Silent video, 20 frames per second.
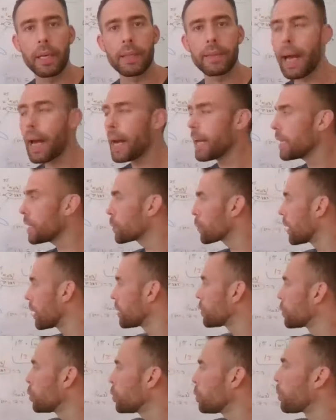That is
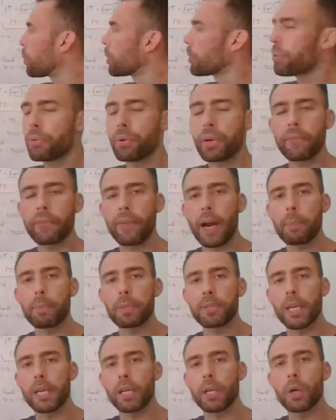when
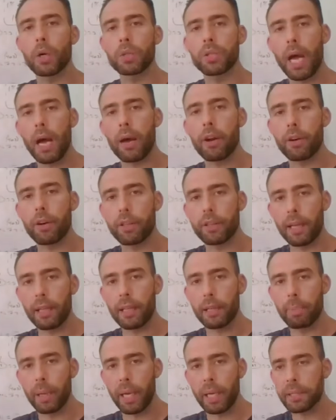2.35% goes out on a
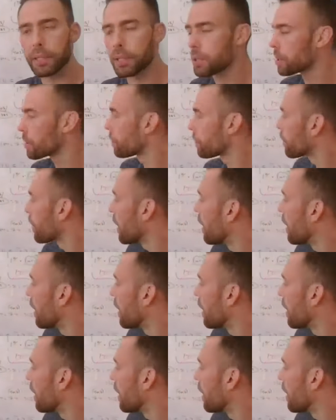daily basis.